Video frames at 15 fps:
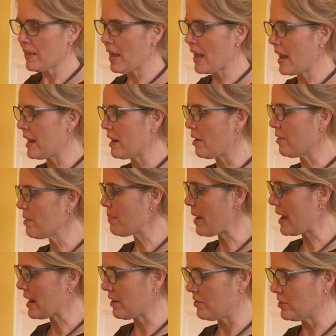And on the
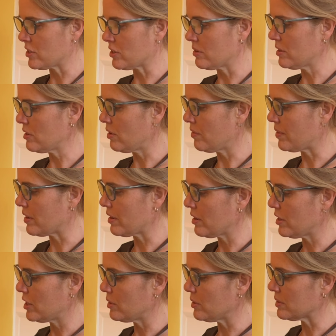back, if you turn it over,
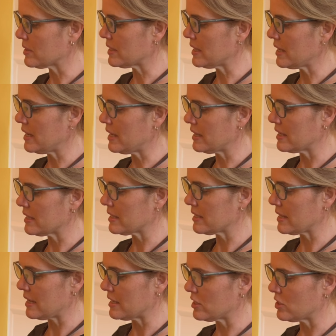you'll see this
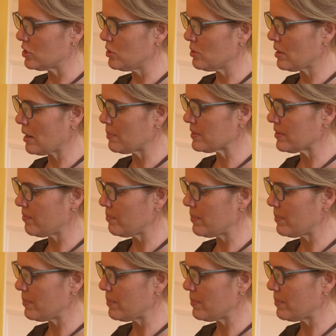says 2 cups of